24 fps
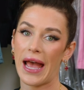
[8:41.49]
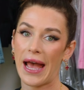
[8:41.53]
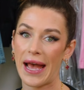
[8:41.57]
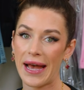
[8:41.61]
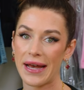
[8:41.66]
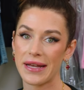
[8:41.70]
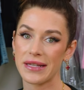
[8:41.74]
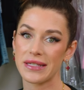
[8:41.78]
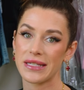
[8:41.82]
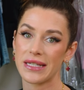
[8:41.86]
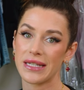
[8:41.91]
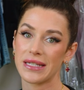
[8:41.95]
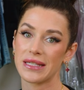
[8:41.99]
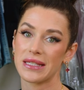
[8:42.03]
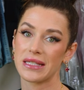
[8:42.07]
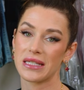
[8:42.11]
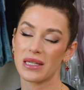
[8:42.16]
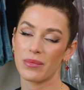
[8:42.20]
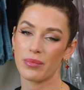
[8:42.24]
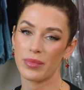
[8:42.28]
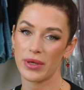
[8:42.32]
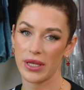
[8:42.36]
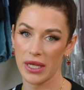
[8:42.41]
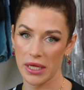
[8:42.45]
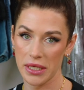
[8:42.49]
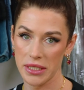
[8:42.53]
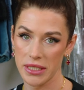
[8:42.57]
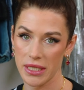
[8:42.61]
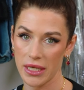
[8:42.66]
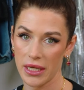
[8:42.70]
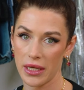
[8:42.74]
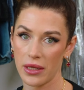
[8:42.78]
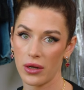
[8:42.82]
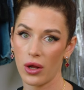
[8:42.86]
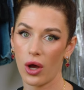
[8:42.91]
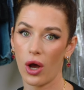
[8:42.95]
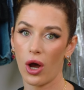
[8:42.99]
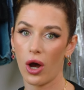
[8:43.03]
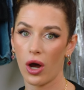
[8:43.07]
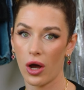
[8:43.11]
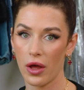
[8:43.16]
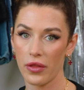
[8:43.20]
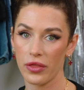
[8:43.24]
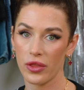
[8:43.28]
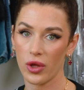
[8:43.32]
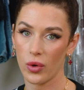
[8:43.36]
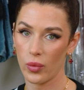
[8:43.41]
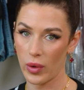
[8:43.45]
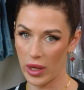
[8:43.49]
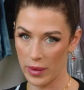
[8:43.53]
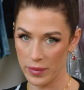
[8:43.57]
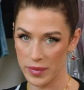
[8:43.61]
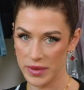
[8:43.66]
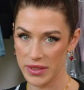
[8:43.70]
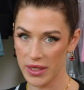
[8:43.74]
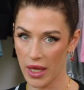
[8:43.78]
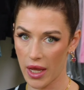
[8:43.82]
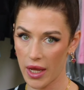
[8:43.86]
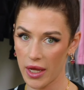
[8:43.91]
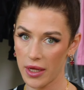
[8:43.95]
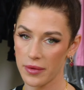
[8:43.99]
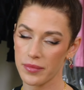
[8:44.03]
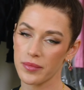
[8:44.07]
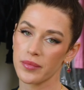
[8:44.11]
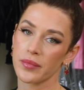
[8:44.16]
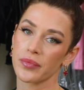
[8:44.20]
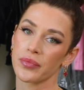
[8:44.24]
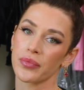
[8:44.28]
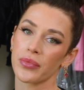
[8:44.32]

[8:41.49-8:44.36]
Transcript: as it's depicted on the website.